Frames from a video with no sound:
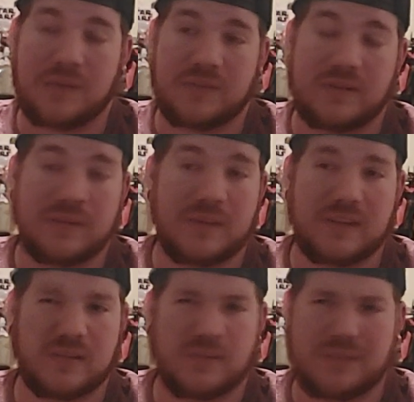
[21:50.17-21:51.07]
If anybody's
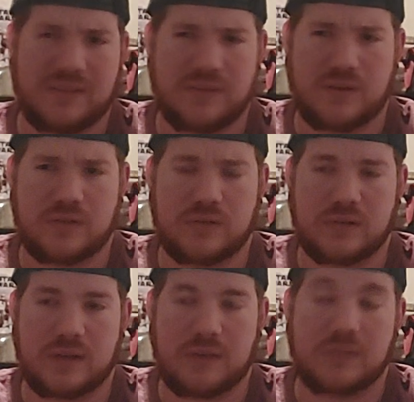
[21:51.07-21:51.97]
ever played Virtual Cop,